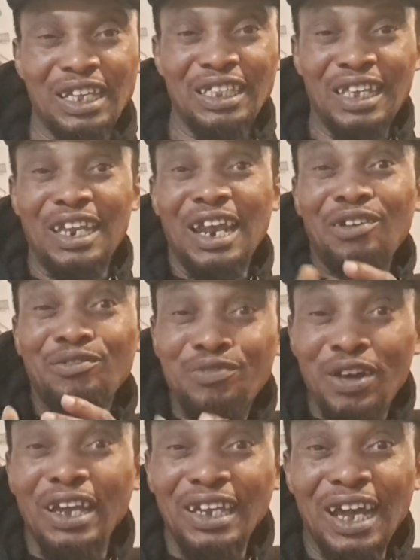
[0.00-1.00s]
they now
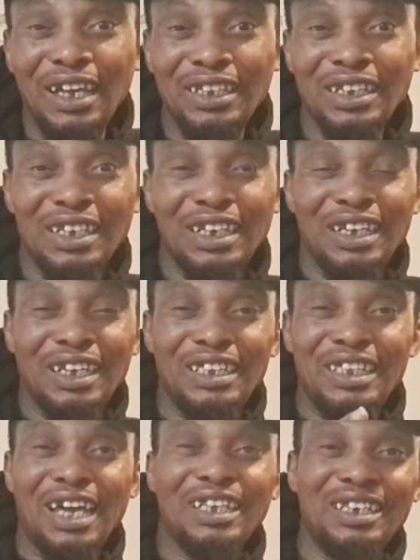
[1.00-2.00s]
find out
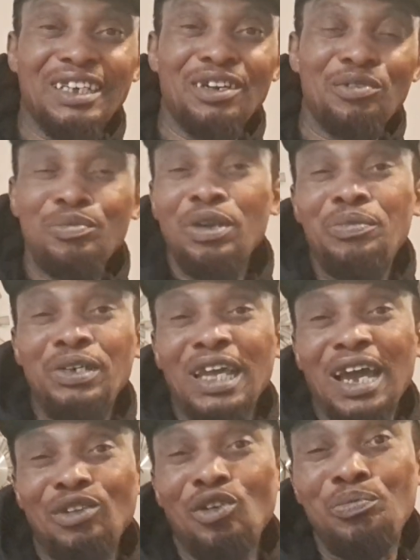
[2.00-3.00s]
that maybe they
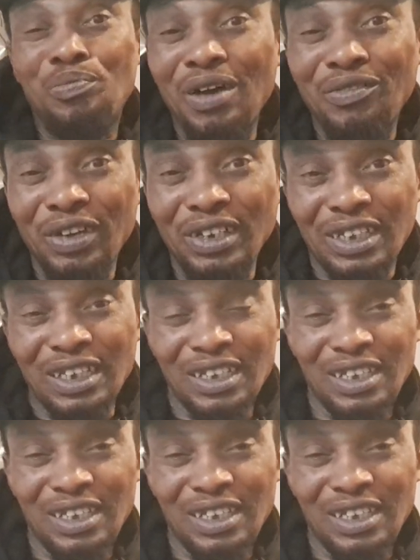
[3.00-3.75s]
are not perfect.